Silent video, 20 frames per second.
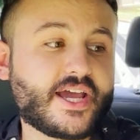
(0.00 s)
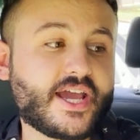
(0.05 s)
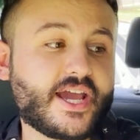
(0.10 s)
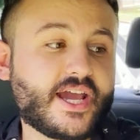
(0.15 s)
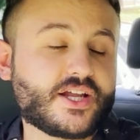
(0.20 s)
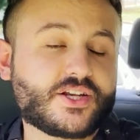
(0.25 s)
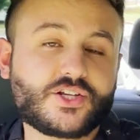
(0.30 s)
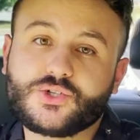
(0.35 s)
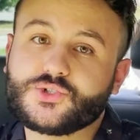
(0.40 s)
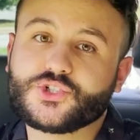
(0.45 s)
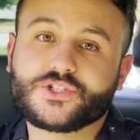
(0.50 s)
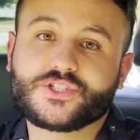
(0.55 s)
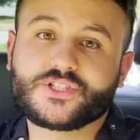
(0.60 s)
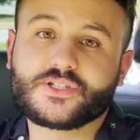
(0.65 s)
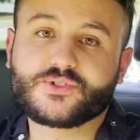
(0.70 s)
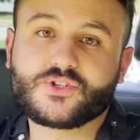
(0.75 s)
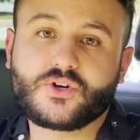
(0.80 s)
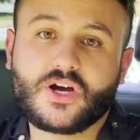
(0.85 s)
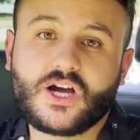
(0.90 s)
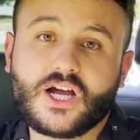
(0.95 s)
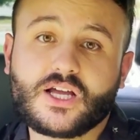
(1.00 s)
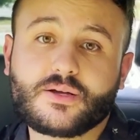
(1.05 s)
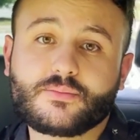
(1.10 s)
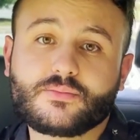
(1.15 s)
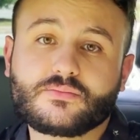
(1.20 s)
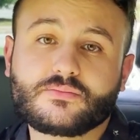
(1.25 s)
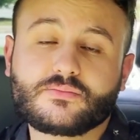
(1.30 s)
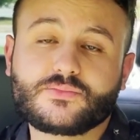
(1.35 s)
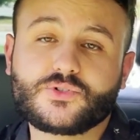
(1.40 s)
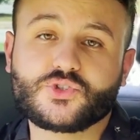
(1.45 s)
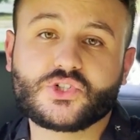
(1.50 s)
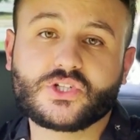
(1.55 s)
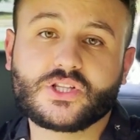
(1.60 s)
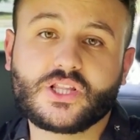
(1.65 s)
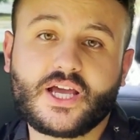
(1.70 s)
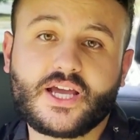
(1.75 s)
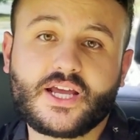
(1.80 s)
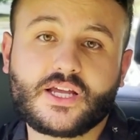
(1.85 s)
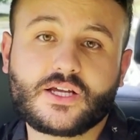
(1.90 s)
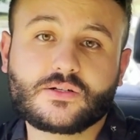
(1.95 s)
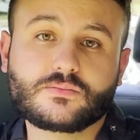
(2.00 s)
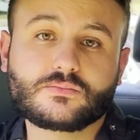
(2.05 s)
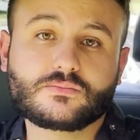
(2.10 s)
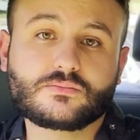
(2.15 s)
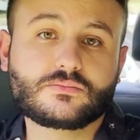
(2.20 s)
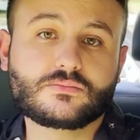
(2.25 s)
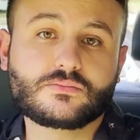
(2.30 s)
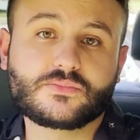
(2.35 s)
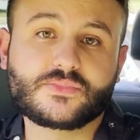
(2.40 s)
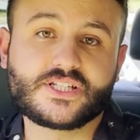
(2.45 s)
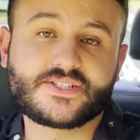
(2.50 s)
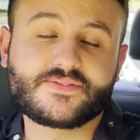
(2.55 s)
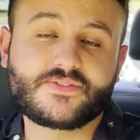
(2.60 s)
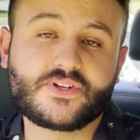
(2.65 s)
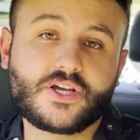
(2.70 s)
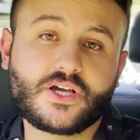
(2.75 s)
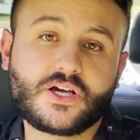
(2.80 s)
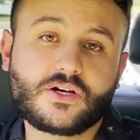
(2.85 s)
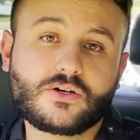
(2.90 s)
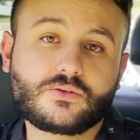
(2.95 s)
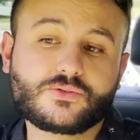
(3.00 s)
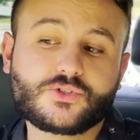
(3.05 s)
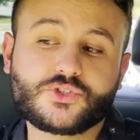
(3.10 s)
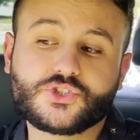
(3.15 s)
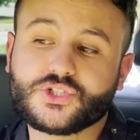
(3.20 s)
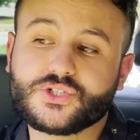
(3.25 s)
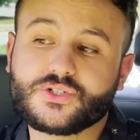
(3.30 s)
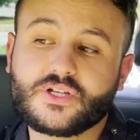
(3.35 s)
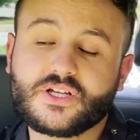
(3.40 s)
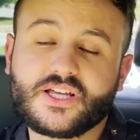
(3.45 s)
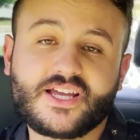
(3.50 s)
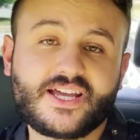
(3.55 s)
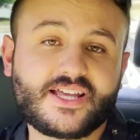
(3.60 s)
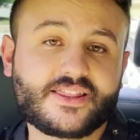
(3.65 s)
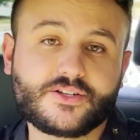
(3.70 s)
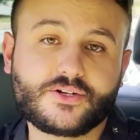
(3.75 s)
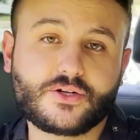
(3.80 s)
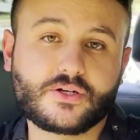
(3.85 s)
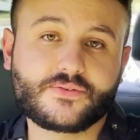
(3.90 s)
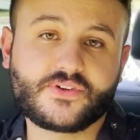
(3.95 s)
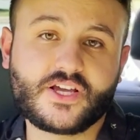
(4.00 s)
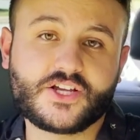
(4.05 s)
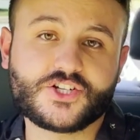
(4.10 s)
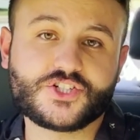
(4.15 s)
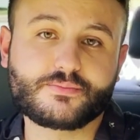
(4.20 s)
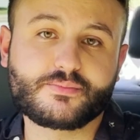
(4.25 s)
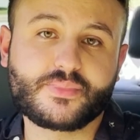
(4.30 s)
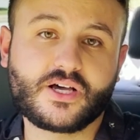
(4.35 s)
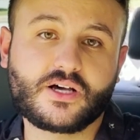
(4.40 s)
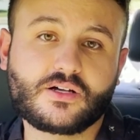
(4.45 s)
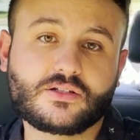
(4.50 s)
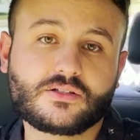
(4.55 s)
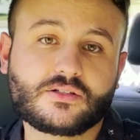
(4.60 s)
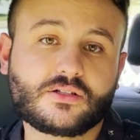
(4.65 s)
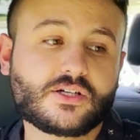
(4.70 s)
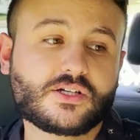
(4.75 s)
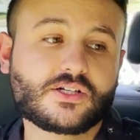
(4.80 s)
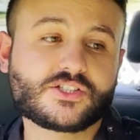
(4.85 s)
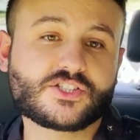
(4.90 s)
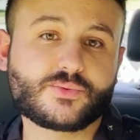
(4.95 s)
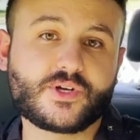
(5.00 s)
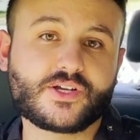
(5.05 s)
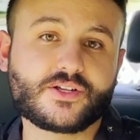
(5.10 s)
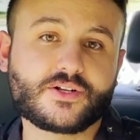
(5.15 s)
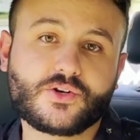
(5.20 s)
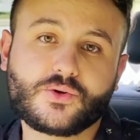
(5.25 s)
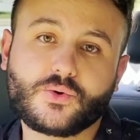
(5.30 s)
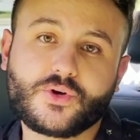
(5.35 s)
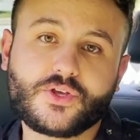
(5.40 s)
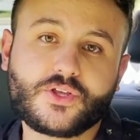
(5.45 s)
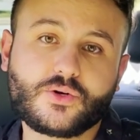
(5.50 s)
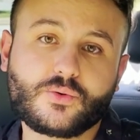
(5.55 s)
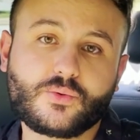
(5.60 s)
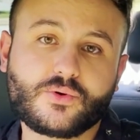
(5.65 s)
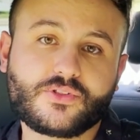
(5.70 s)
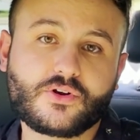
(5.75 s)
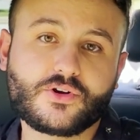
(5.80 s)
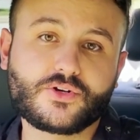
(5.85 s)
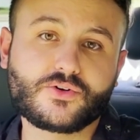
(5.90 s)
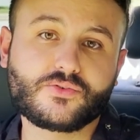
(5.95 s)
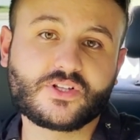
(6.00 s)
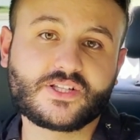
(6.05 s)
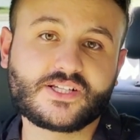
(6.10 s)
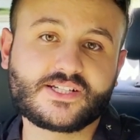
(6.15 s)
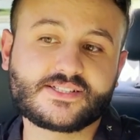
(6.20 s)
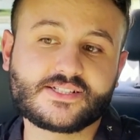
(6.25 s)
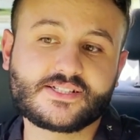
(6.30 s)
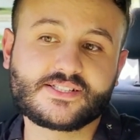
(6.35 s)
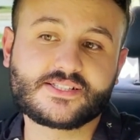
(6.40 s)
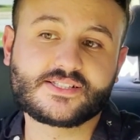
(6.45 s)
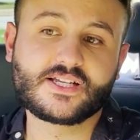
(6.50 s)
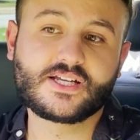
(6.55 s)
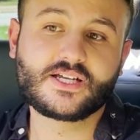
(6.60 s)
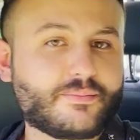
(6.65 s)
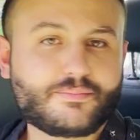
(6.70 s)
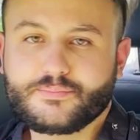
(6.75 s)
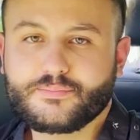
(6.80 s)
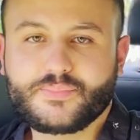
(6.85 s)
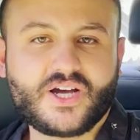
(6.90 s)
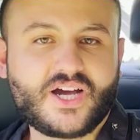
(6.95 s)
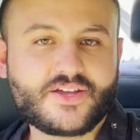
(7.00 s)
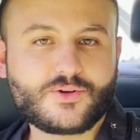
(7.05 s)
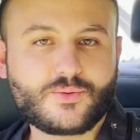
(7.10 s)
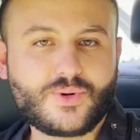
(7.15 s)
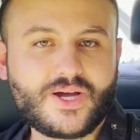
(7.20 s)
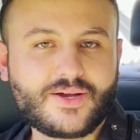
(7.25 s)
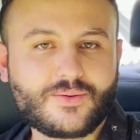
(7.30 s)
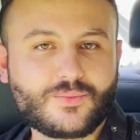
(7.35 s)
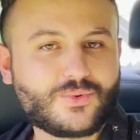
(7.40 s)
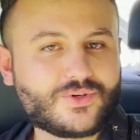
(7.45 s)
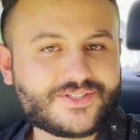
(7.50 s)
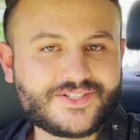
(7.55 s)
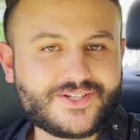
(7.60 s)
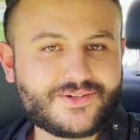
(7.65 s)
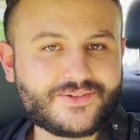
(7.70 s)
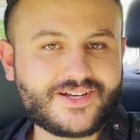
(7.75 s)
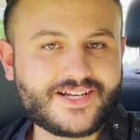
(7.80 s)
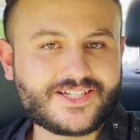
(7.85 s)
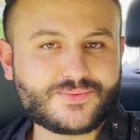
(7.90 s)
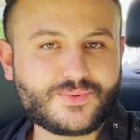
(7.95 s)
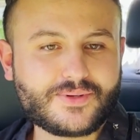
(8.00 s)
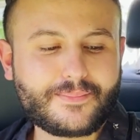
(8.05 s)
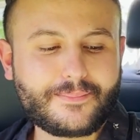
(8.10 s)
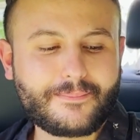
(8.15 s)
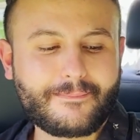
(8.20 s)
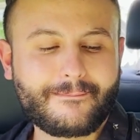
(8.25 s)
And you should subscribe. You should like this video. You should hit the notification bell so we can annoy you with our new releases. But either way, we'll see you in the next one.